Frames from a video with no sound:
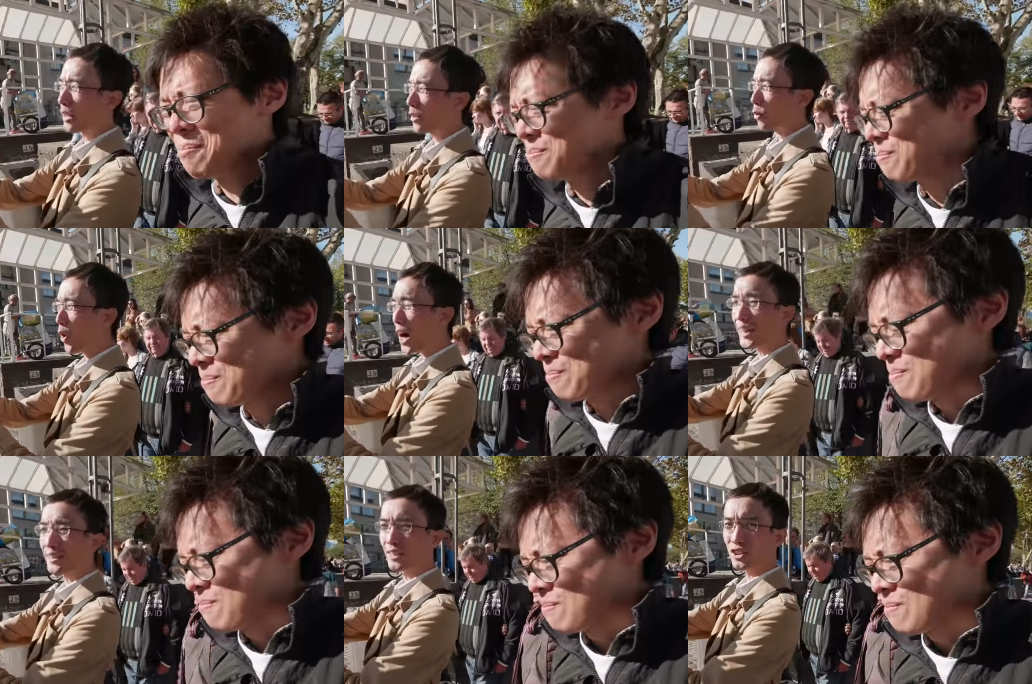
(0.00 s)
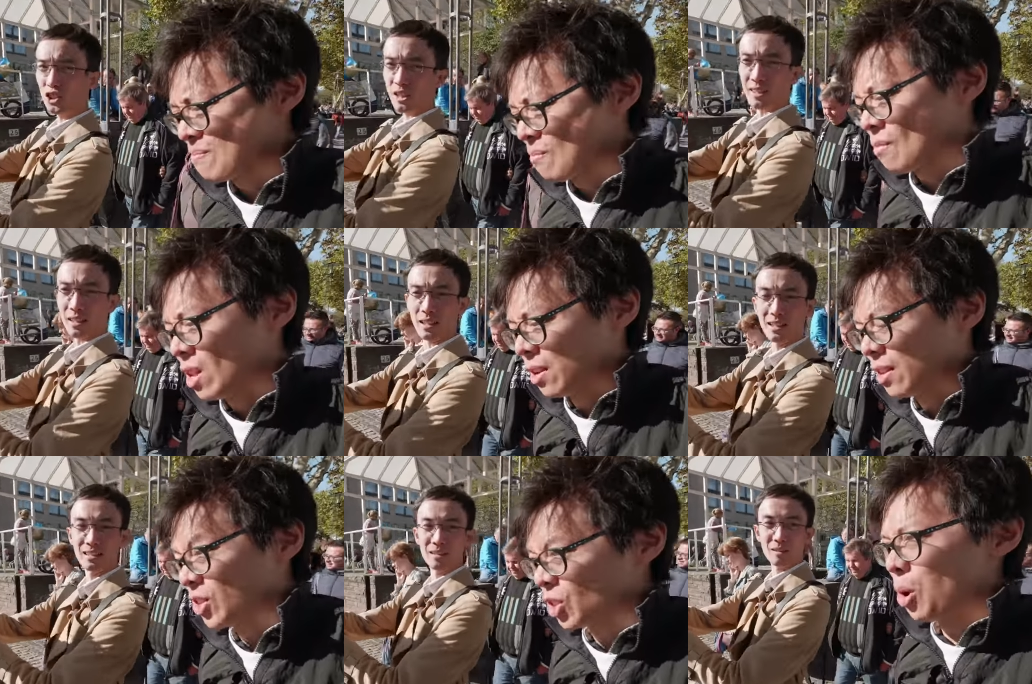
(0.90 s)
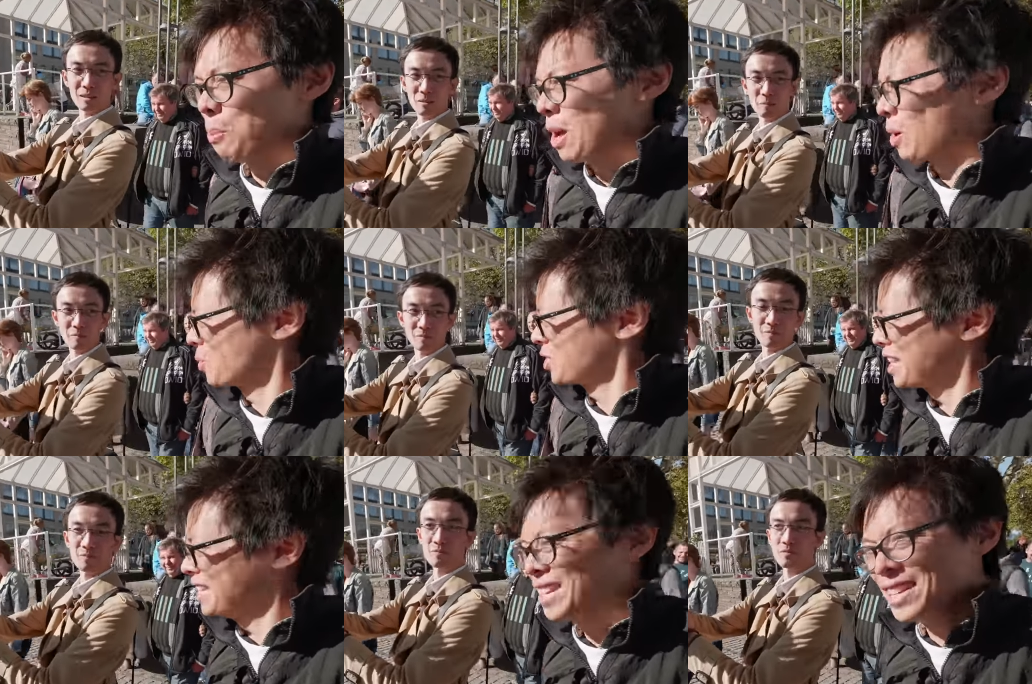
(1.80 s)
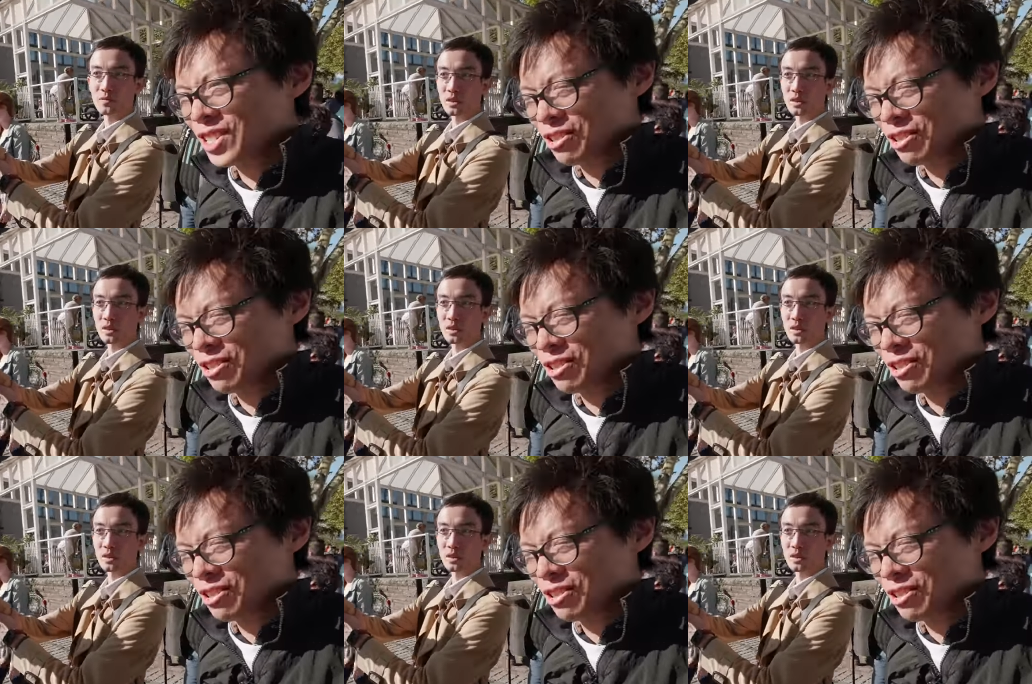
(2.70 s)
Speaker 1: uh,
Speaker 2: quieter shutter.
Speaker 1: Top LCD